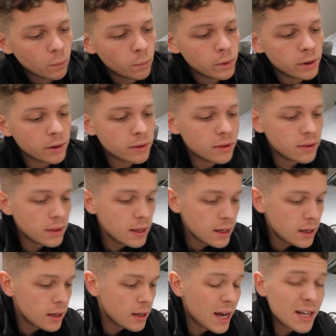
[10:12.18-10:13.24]
We are
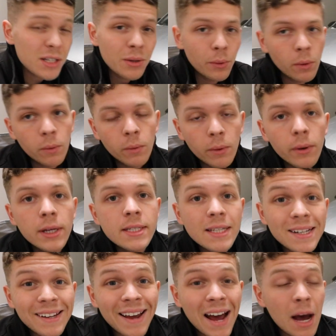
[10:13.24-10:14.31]
thinking, actually, it's
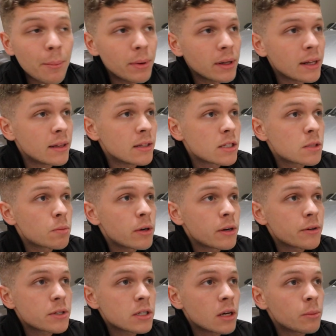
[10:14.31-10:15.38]
gonna happen in the spring
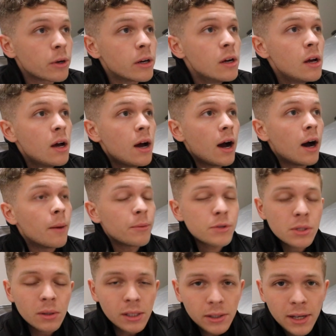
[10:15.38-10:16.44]
or summer.
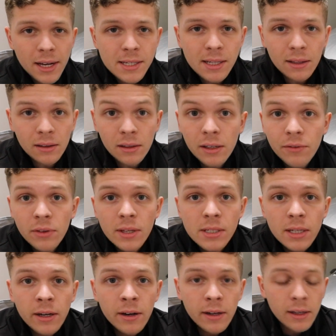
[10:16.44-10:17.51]
There's a lot of you guys that live in
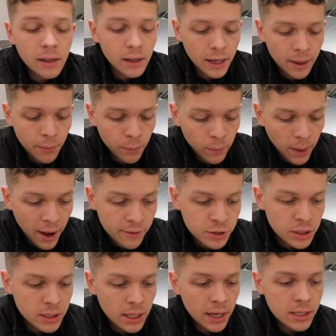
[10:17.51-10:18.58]
this area and have
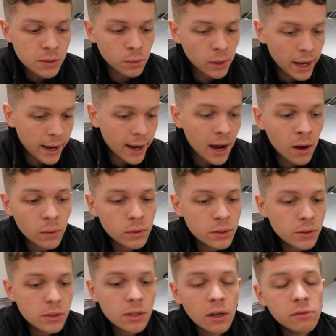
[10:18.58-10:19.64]
GTIs and wanna hang out and
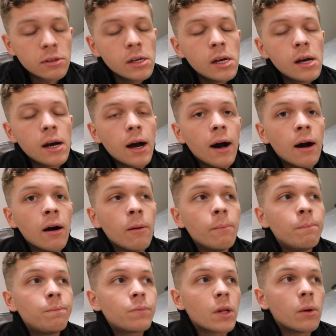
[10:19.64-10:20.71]
do stuff.
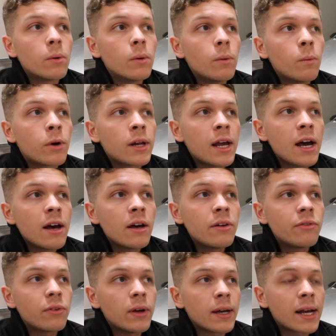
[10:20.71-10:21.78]
We're gonna
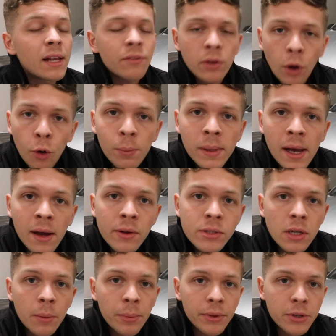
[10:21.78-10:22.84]
have like kind of an open
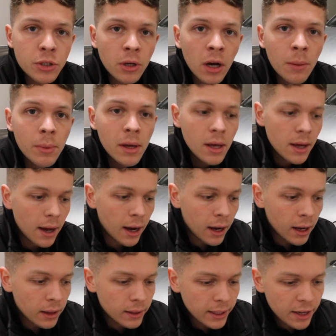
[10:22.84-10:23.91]
house up at the shop,
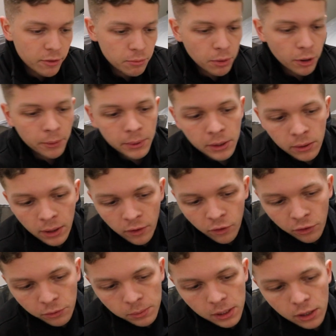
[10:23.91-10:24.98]
like a barbecue, have
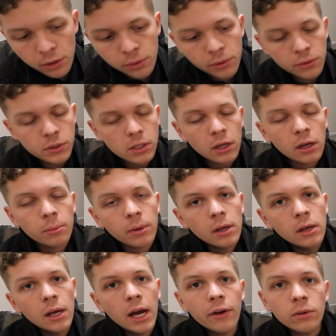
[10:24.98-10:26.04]
everybody cruise up,
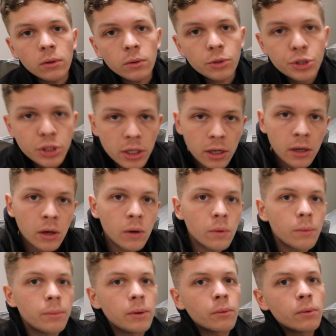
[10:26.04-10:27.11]
have a little
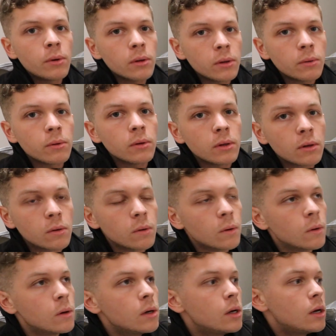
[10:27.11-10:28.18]
show, be really, really
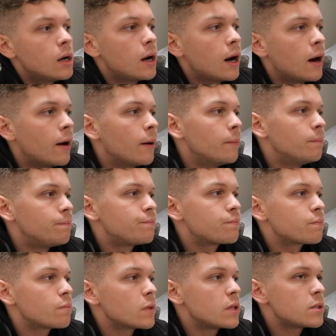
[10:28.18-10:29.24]
cool.
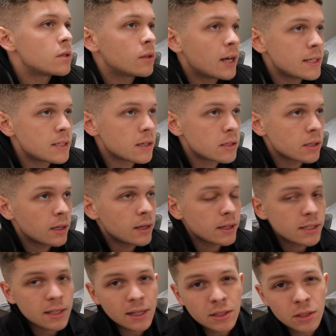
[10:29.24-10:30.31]
So that's exciting,
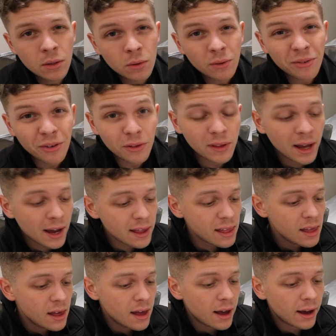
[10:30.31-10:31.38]
stay tuned for
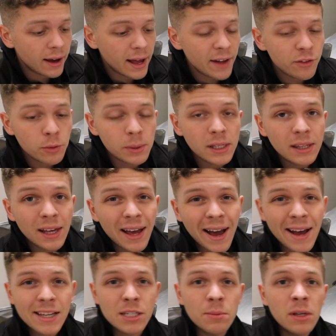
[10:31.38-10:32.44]
that. Everybody that
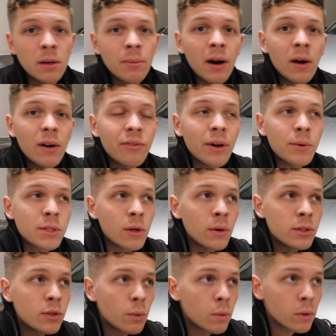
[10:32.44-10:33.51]
asked me about if I was
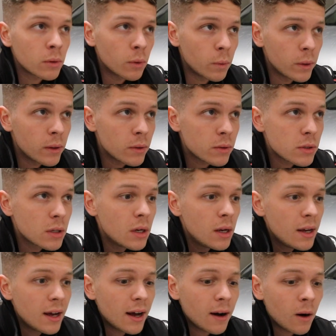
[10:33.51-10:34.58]
going to World of Wheels
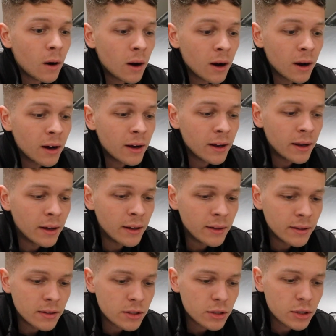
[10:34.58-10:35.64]

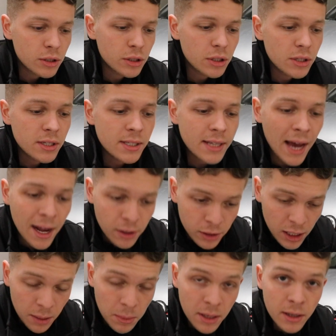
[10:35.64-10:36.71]
on
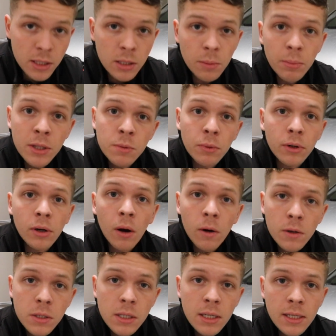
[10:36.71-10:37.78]
Saturday, because the Pittsburgh
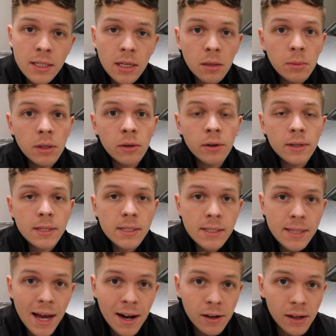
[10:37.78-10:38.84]
car scene is gonna be there on
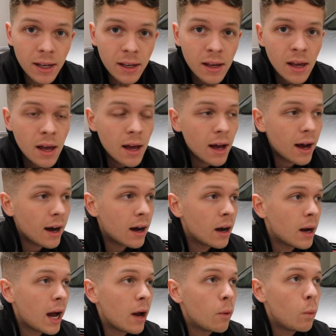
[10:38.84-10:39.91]
Saturday,
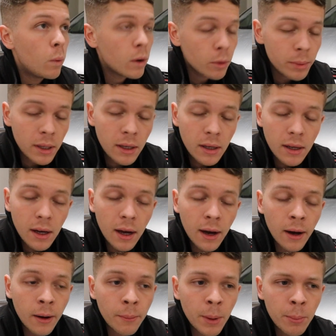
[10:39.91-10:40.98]
I will be.
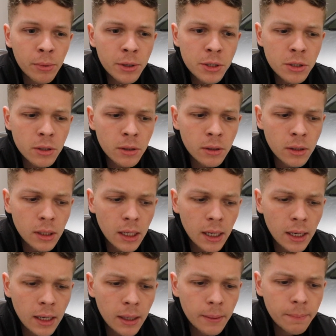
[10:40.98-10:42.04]
I'm pretty
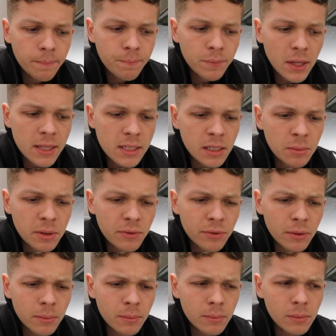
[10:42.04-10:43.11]
sure it's gonna be
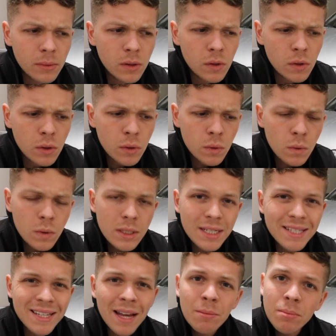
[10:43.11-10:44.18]
from noon to
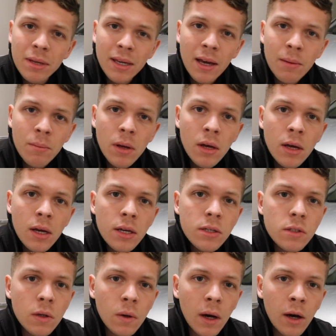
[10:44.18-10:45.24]
10 p.m.
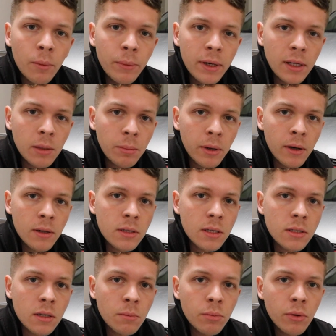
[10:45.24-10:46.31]
So I'll make an appearance at
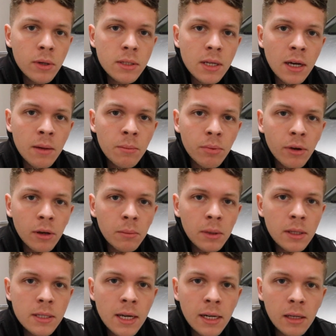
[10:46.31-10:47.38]
some point in time, probably
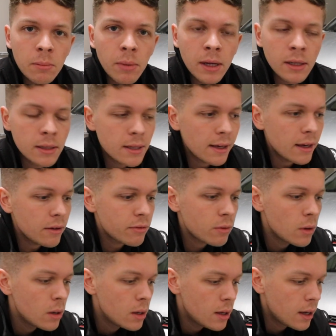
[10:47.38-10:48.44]
me, Teddy, Ben, and
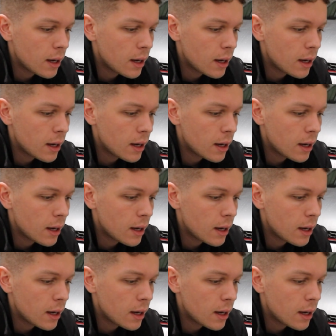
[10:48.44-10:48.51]
Dave.